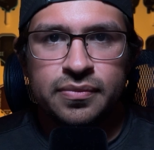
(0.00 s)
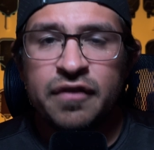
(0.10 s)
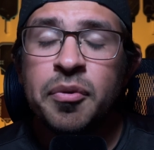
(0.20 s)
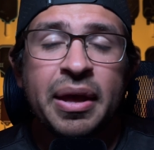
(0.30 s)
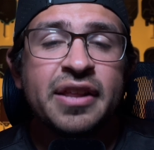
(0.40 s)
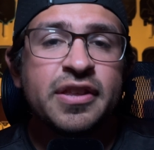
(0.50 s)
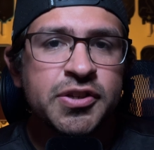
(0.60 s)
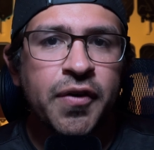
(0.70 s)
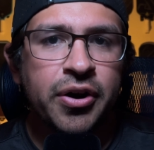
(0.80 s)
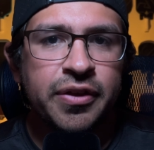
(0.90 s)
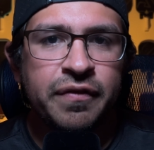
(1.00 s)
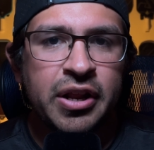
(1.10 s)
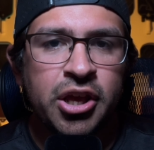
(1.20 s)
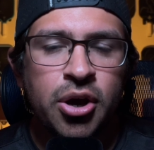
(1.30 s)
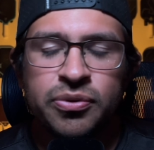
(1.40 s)
If you made it this far in the
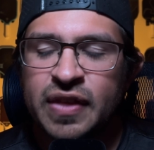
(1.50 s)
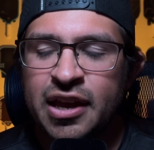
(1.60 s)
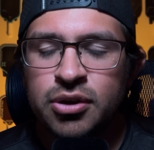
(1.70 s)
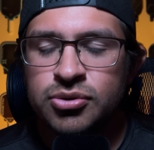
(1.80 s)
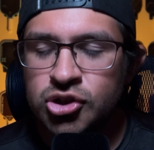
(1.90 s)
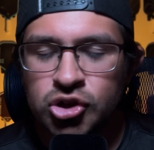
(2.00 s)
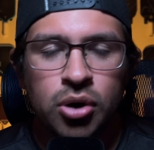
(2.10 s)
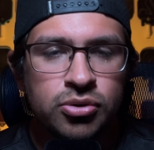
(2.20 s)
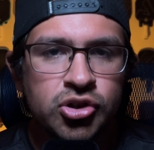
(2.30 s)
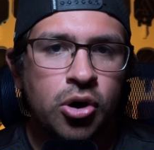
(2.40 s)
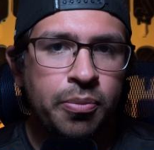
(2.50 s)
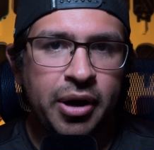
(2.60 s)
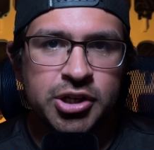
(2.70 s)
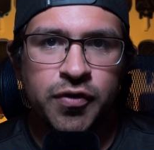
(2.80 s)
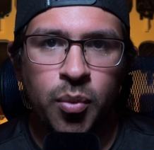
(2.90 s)
video, thank you so
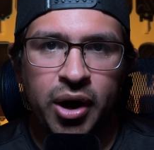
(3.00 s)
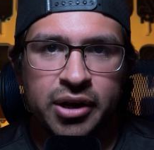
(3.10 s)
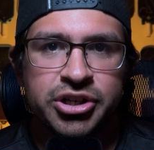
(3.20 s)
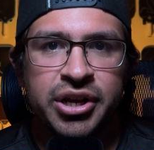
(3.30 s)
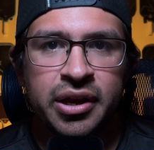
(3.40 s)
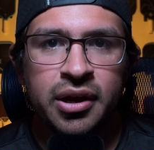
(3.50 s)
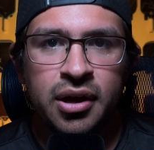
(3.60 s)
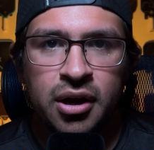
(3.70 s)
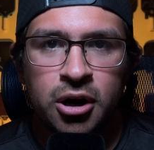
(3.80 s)
much for watching.